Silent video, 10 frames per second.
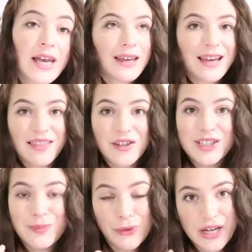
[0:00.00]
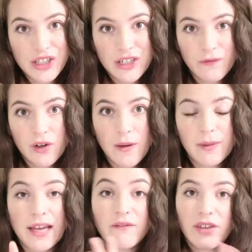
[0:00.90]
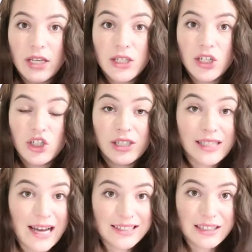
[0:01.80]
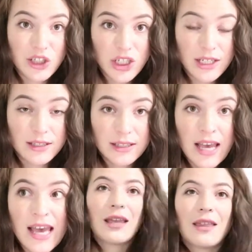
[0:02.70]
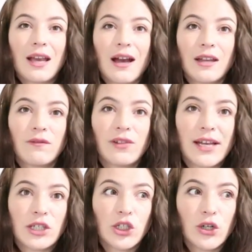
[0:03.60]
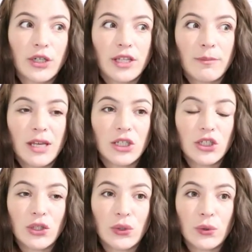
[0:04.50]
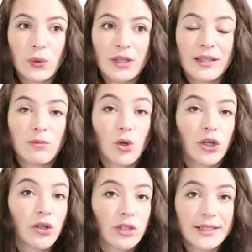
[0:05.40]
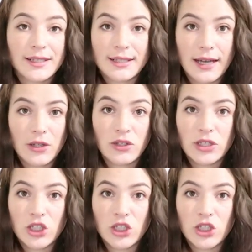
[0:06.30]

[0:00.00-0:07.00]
They get their inspiration from like vintage classic jeans and they kind of like turn them into like the more current styles